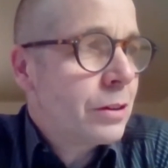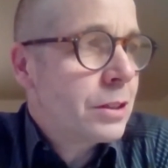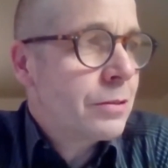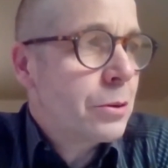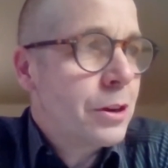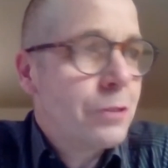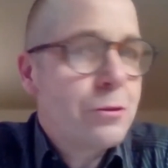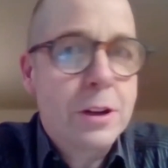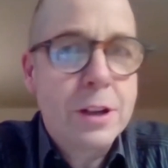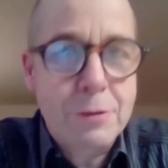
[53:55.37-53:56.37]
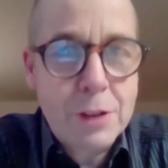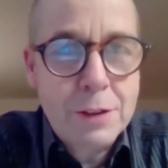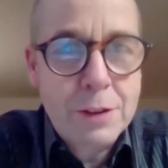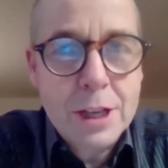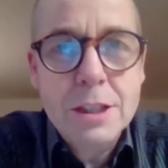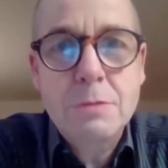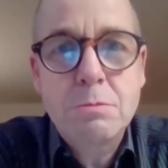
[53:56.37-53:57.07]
is very different. I think that is